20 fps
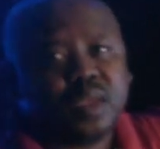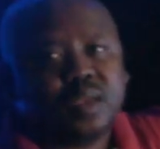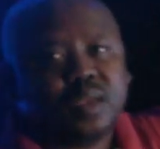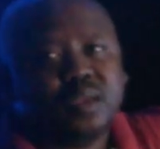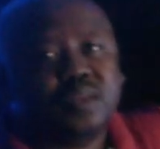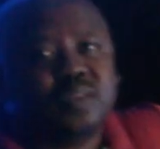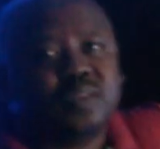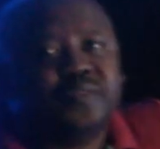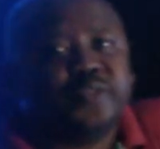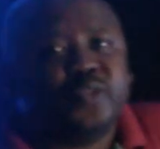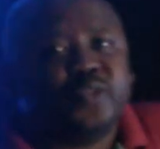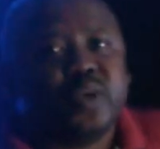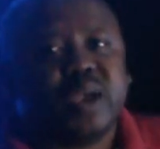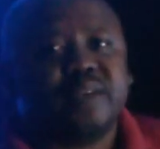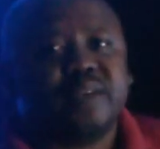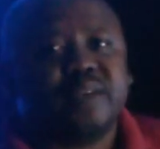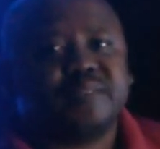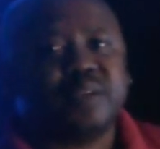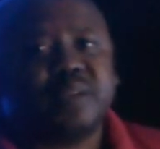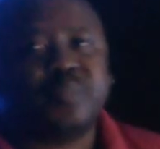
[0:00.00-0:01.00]
If you
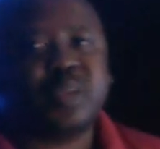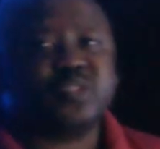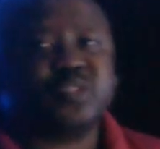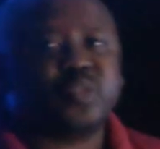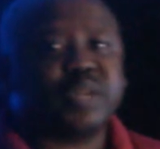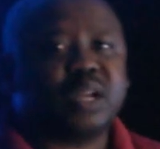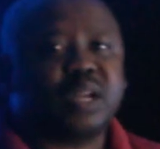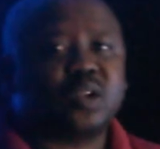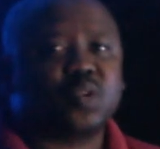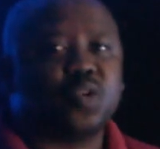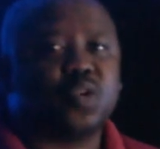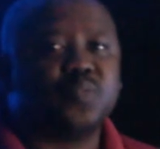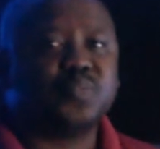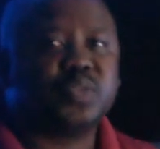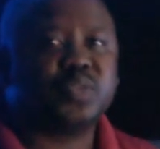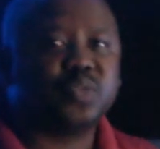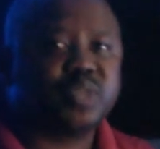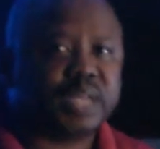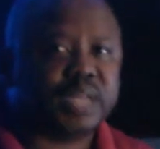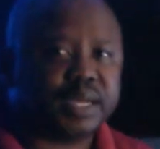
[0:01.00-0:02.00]
have a personal
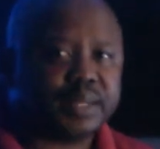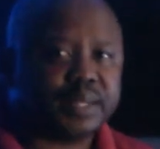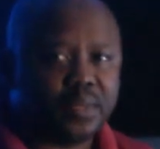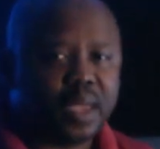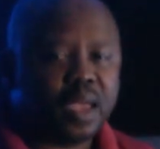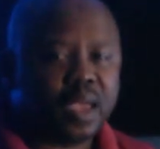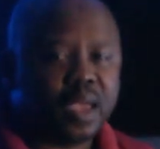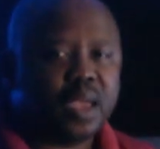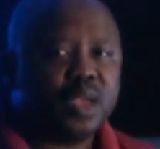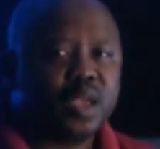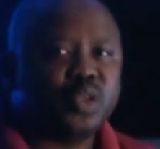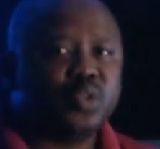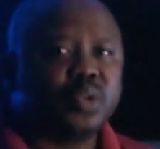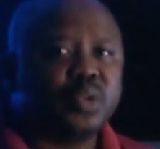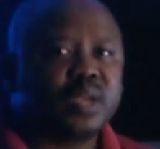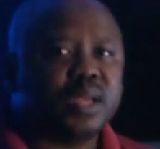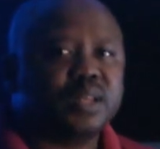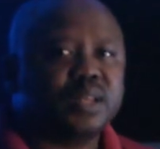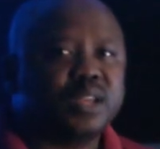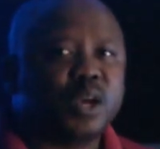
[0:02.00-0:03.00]
computer, you
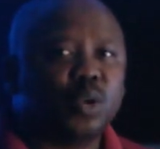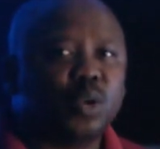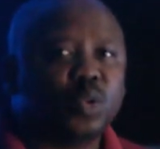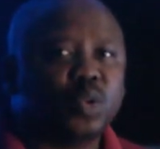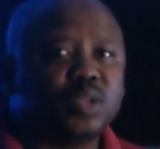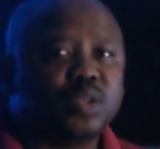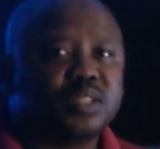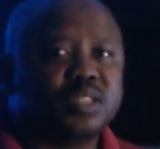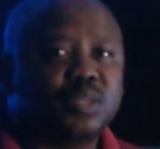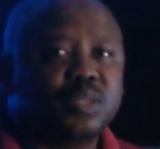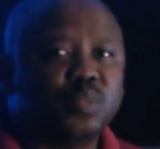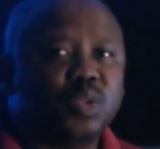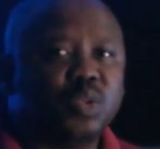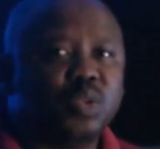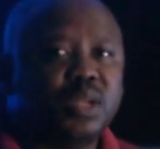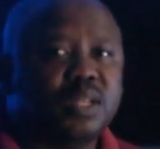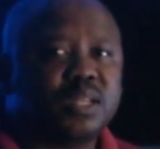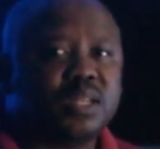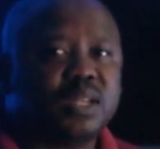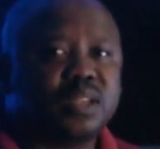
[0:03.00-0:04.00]
can download
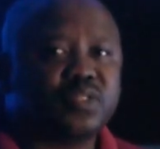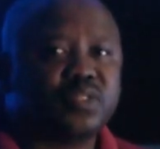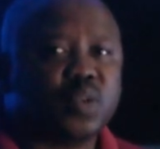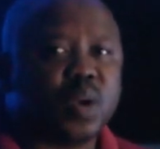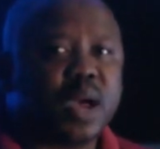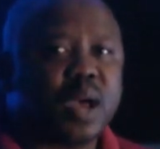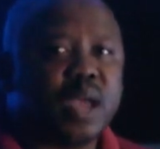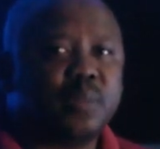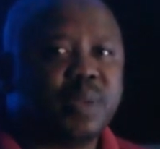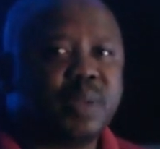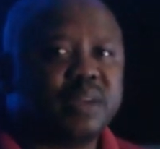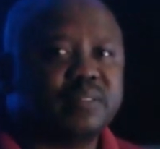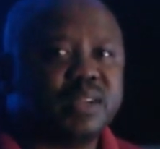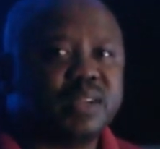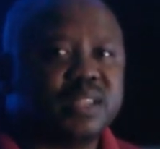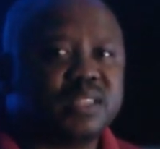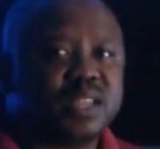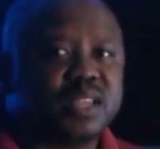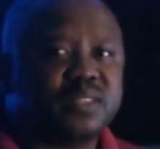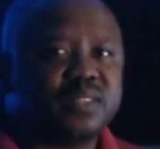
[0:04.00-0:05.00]
simulators or
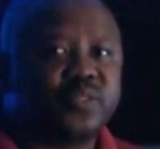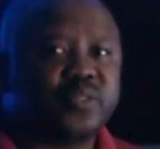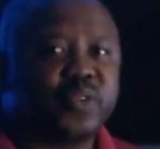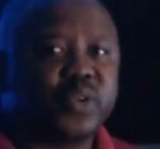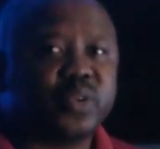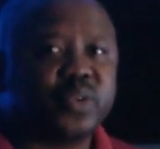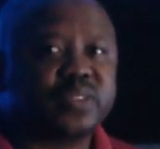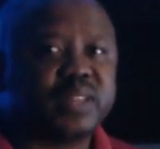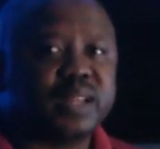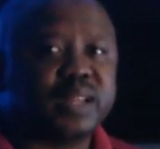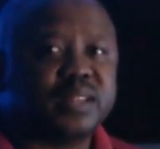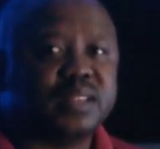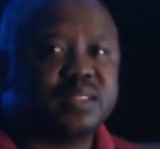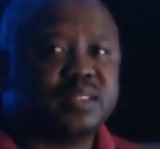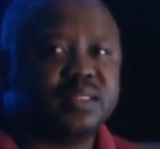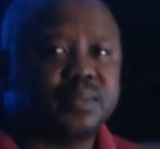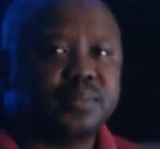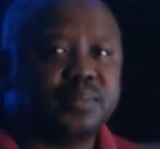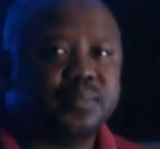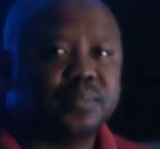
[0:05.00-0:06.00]
hypervisors for your
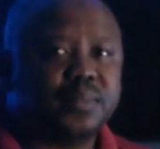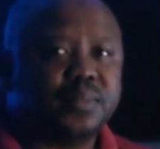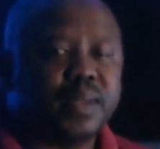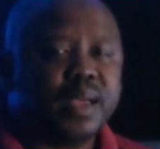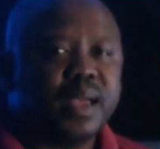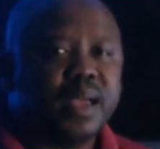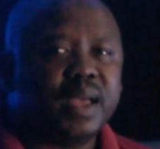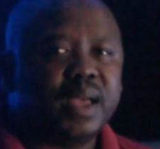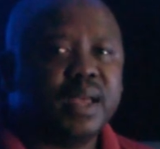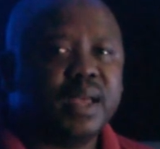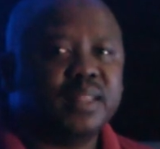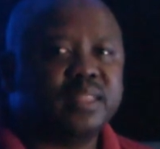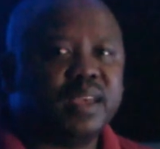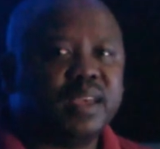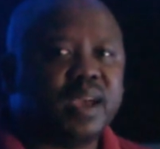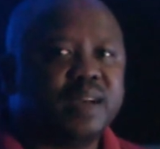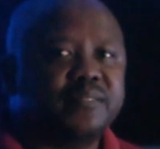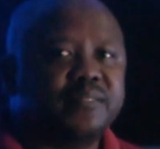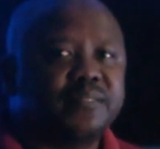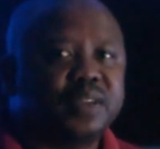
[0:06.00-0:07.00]
studies, and they
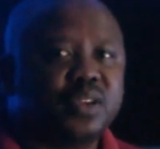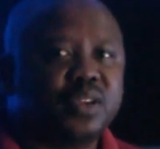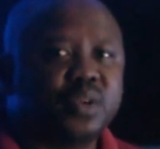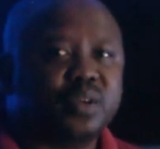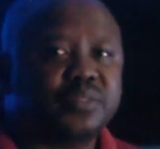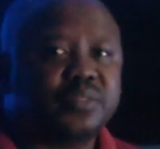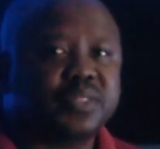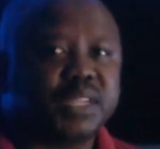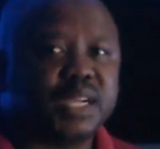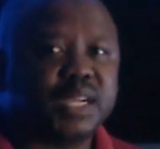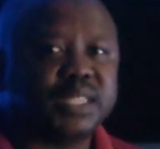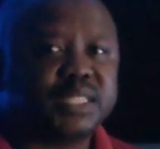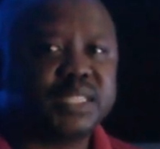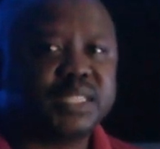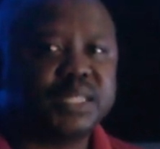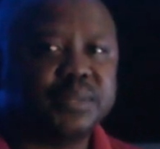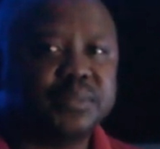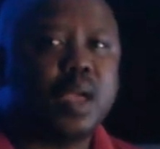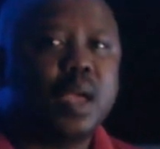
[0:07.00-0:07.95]
are free of charge.